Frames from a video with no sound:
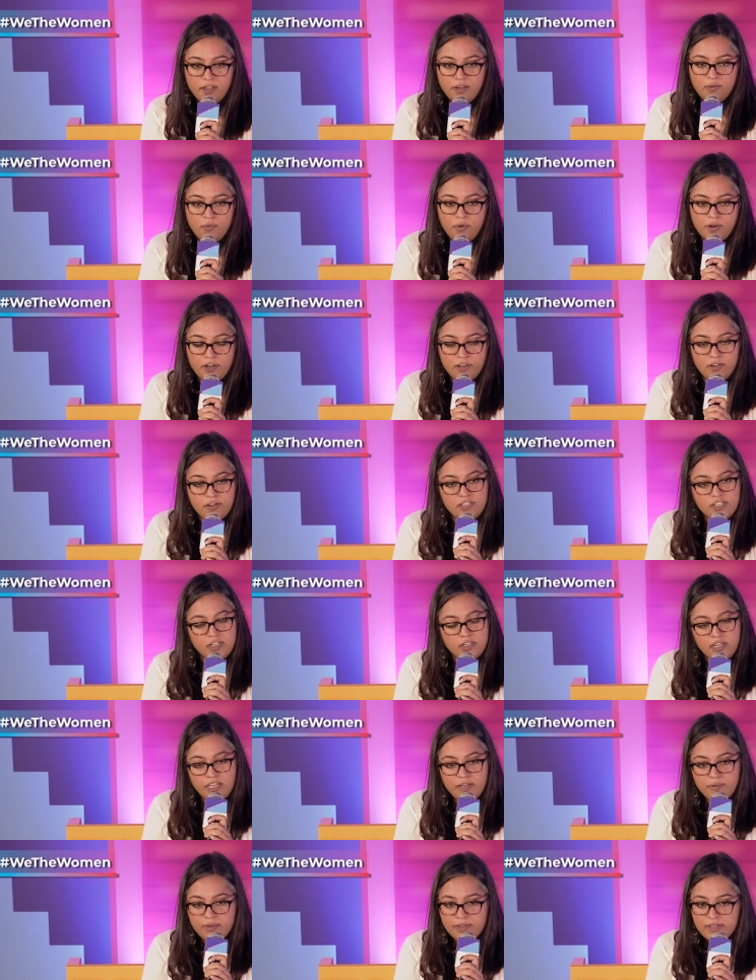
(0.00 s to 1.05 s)
what your
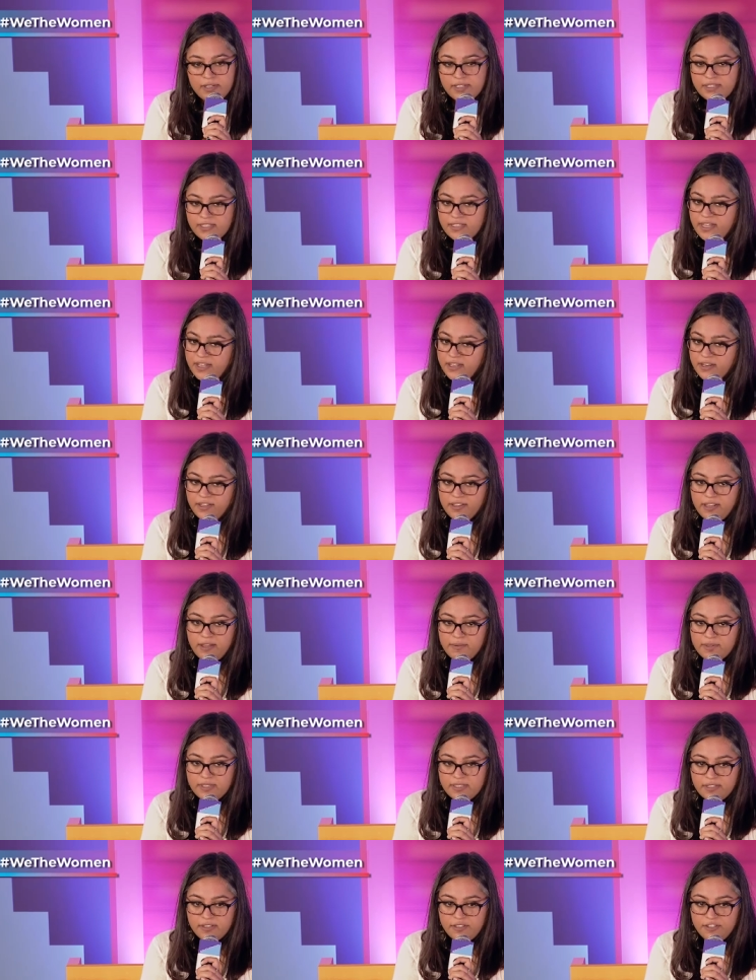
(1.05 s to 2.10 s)
journey was. There
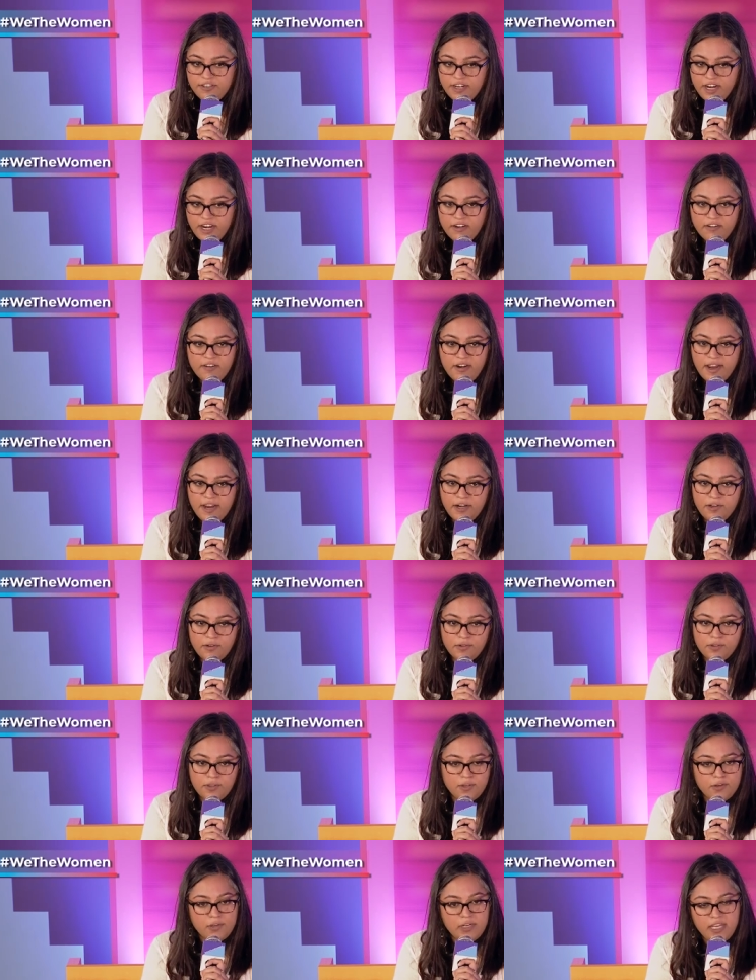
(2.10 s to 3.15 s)
was a train ride to
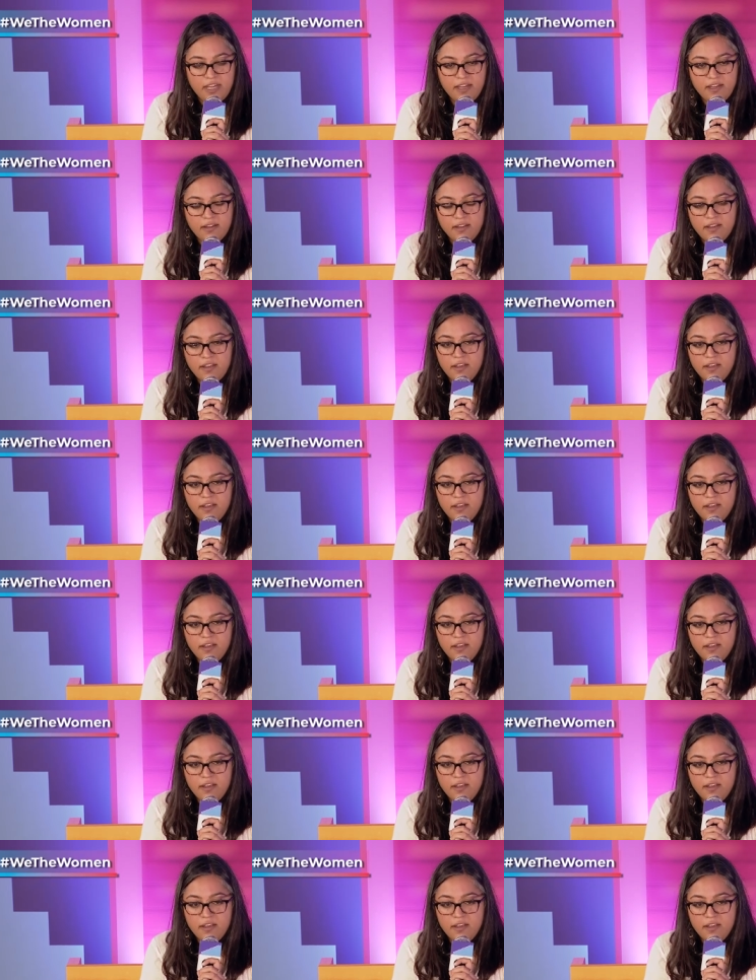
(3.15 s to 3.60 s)
Deoli.